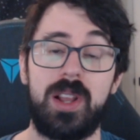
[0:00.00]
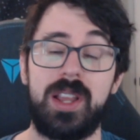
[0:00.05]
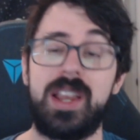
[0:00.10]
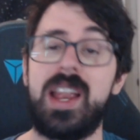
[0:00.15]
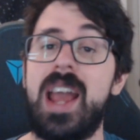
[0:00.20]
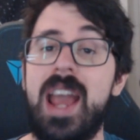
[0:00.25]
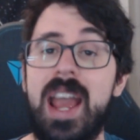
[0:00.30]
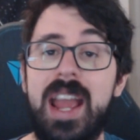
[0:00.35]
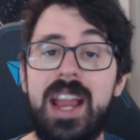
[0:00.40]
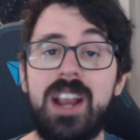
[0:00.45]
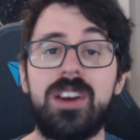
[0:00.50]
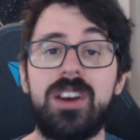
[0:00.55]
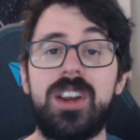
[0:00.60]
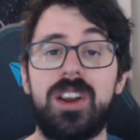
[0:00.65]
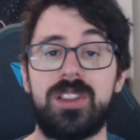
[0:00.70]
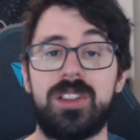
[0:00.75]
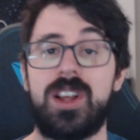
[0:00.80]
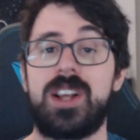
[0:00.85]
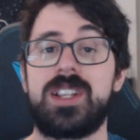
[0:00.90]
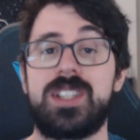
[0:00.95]
and hearing your
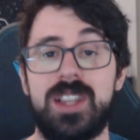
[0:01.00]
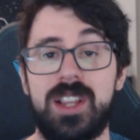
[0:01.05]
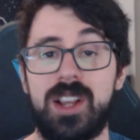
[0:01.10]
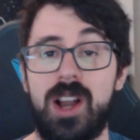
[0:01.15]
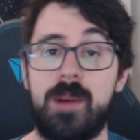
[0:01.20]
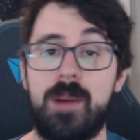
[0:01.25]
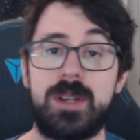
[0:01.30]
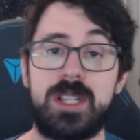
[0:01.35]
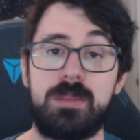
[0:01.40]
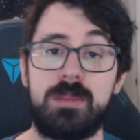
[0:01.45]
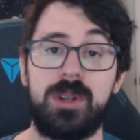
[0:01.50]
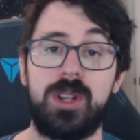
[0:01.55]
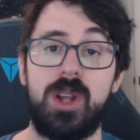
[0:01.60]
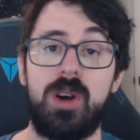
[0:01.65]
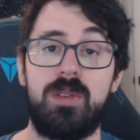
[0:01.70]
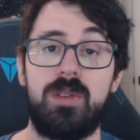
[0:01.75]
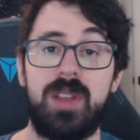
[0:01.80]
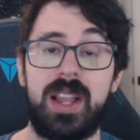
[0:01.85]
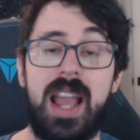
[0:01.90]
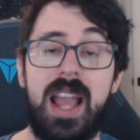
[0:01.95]
thoughts in the comments below
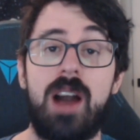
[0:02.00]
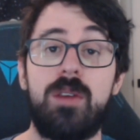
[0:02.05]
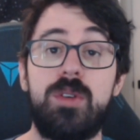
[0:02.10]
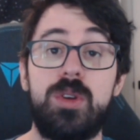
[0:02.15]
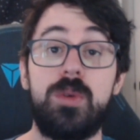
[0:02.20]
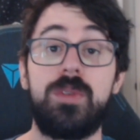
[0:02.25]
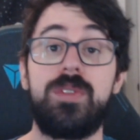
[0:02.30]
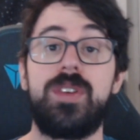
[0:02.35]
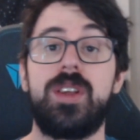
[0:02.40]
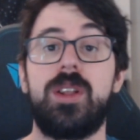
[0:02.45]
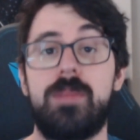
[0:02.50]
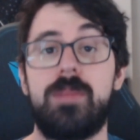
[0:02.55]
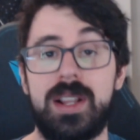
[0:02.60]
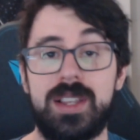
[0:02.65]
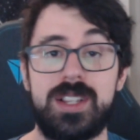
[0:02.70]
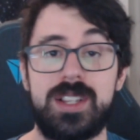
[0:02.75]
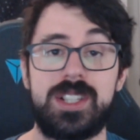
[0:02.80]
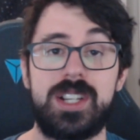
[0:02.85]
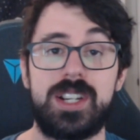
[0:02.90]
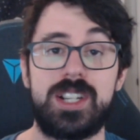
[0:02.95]
of like how you feel about
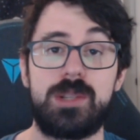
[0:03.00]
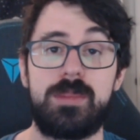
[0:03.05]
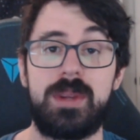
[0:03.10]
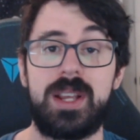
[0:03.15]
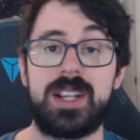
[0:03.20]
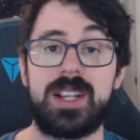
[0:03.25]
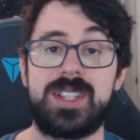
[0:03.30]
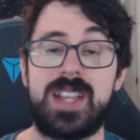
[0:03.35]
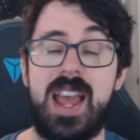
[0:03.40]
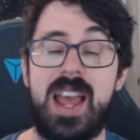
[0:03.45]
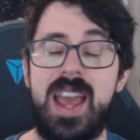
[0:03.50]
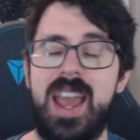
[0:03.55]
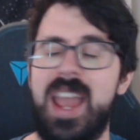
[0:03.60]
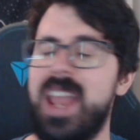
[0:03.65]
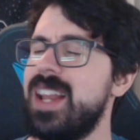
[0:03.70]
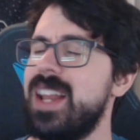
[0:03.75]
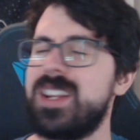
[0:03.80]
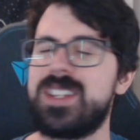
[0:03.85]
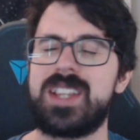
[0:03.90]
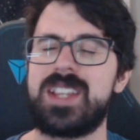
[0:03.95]
the series, because
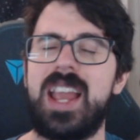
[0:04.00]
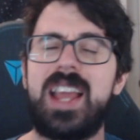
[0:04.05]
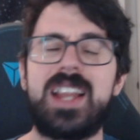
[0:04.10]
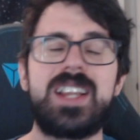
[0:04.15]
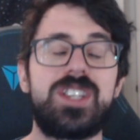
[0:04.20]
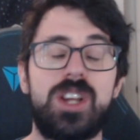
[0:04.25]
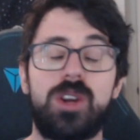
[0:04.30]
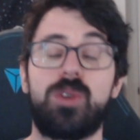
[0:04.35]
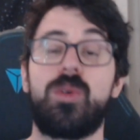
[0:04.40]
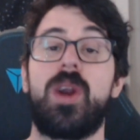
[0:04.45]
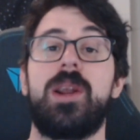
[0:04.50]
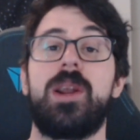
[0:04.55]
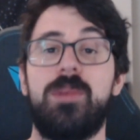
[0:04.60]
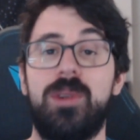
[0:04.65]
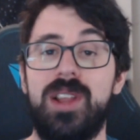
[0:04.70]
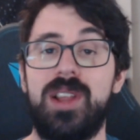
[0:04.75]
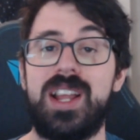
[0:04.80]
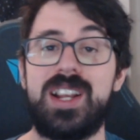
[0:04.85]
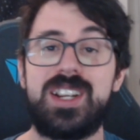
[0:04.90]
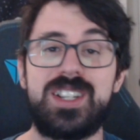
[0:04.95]
it is
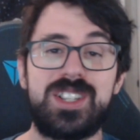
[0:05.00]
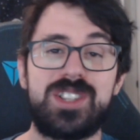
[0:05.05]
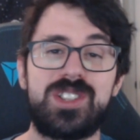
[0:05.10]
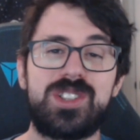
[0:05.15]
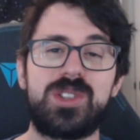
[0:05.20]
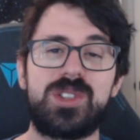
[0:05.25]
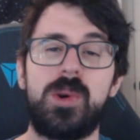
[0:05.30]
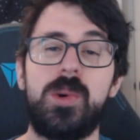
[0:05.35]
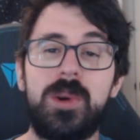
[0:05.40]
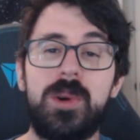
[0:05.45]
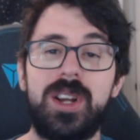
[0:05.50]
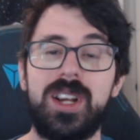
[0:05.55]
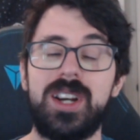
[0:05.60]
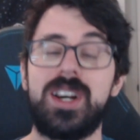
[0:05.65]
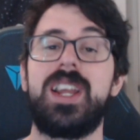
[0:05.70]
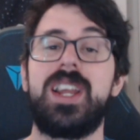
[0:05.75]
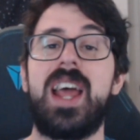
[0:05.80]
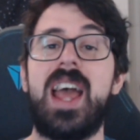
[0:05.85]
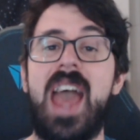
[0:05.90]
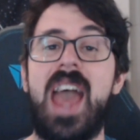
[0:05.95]
incredible. It is just so
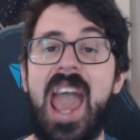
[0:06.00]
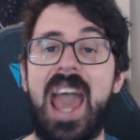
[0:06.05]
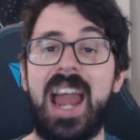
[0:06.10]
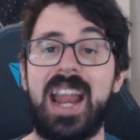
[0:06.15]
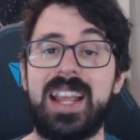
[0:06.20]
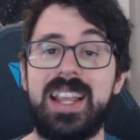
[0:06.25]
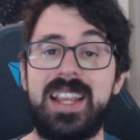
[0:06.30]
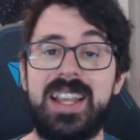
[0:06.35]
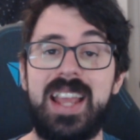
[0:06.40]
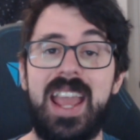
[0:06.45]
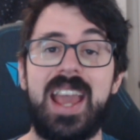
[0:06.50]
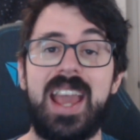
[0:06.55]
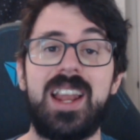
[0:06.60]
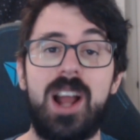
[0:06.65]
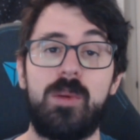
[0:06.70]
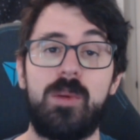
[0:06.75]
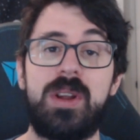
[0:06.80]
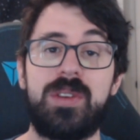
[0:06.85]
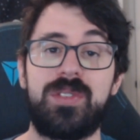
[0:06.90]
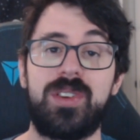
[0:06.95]
good, and I
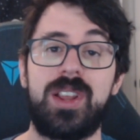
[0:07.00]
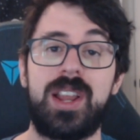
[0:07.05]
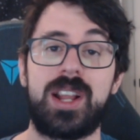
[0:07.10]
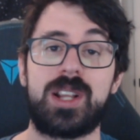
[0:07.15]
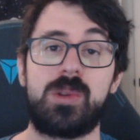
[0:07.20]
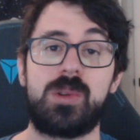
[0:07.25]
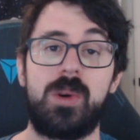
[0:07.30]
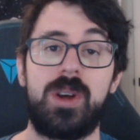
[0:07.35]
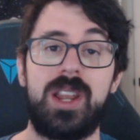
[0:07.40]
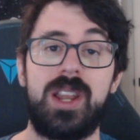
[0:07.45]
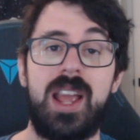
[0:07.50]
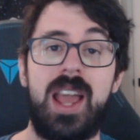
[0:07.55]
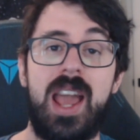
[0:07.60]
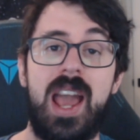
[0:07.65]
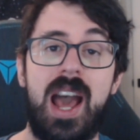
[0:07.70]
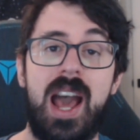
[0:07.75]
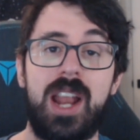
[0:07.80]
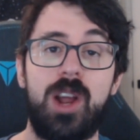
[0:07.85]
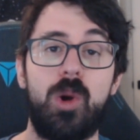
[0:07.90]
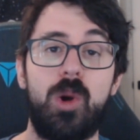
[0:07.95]
cannot wait for the next one,
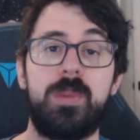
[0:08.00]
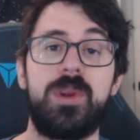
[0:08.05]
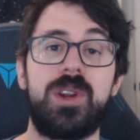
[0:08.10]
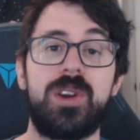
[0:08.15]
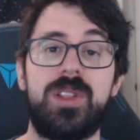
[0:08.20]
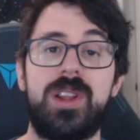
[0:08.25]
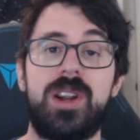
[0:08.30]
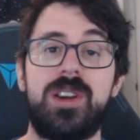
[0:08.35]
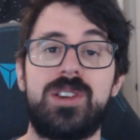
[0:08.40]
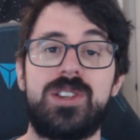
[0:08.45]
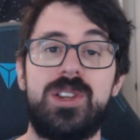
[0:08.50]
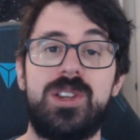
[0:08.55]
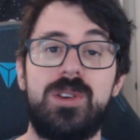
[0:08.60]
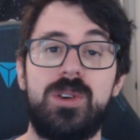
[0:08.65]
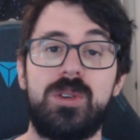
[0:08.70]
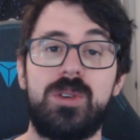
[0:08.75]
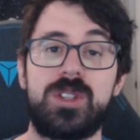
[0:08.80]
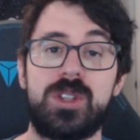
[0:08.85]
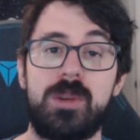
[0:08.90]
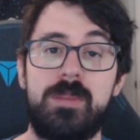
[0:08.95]
and I hope you're there
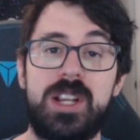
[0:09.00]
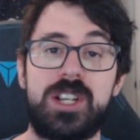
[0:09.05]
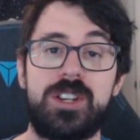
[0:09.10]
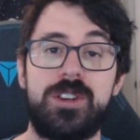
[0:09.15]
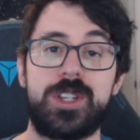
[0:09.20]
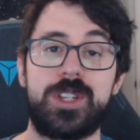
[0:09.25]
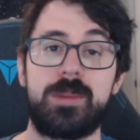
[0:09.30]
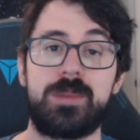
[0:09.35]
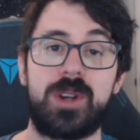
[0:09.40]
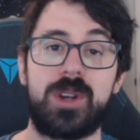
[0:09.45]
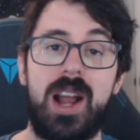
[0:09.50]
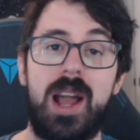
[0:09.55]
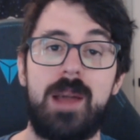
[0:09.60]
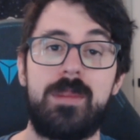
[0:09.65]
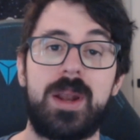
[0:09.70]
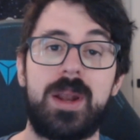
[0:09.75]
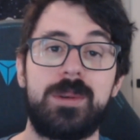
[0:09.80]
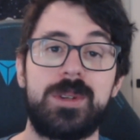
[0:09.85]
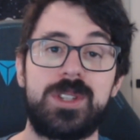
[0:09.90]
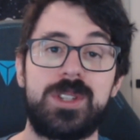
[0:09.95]
too. So make sure you subscribe,
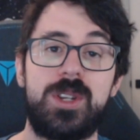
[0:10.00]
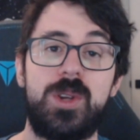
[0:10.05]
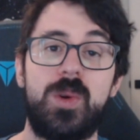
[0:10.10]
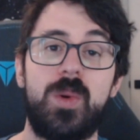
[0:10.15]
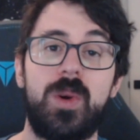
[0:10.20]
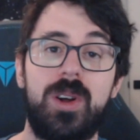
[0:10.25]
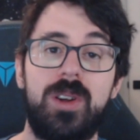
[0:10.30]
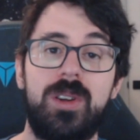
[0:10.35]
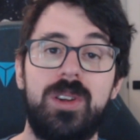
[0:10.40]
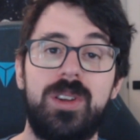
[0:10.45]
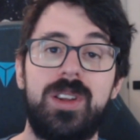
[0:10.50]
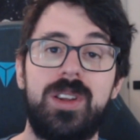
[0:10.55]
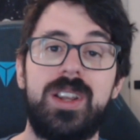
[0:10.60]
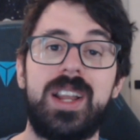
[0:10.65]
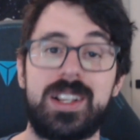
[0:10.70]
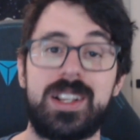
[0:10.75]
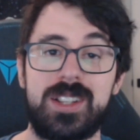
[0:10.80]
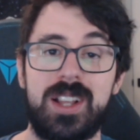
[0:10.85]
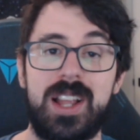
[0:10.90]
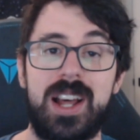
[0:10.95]
and I will see you all
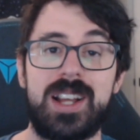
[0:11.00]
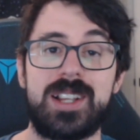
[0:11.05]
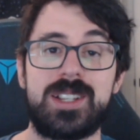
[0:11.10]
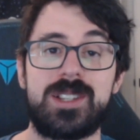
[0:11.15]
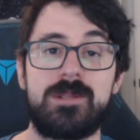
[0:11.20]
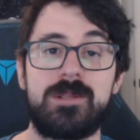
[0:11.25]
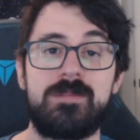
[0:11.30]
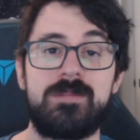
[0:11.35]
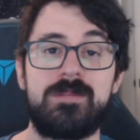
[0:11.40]
next class.